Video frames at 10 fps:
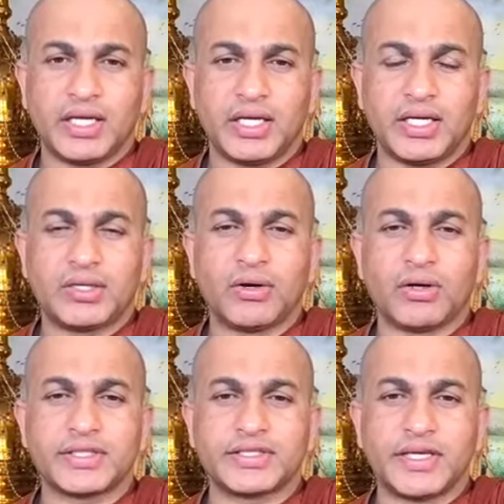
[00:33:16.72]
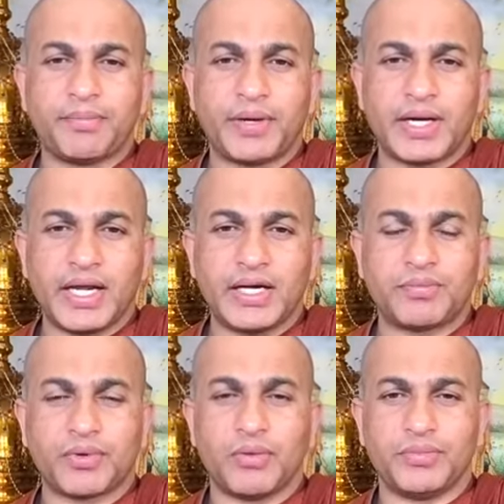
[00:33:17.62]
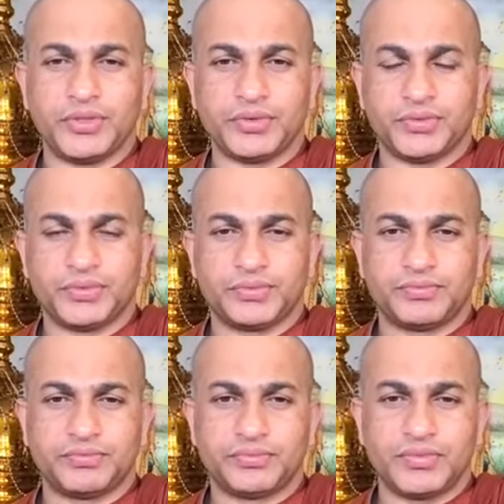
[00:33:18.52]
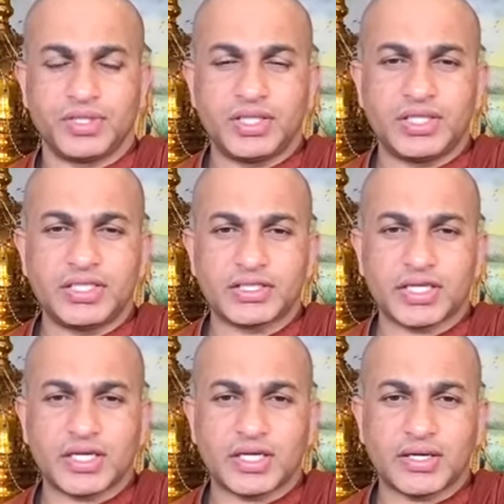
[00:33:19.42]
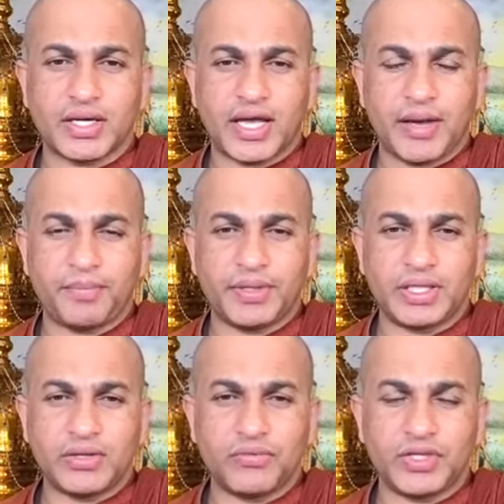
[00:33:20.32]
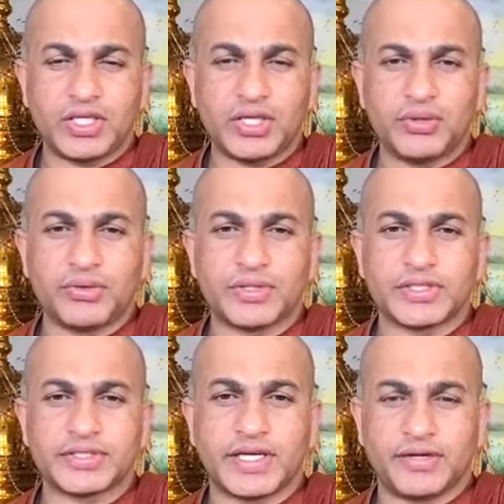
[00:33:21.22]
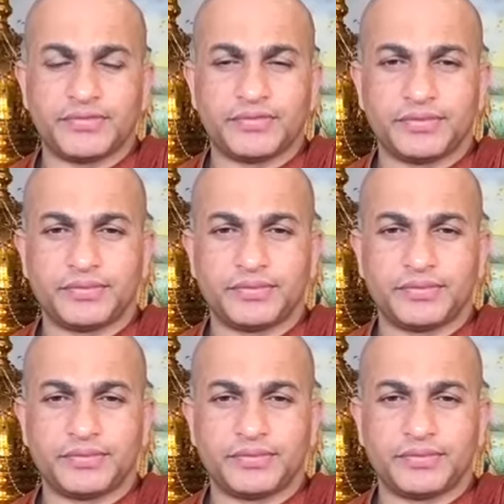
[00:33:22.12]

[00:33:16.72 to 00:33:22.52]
it not separate from you. It is happening within yourself.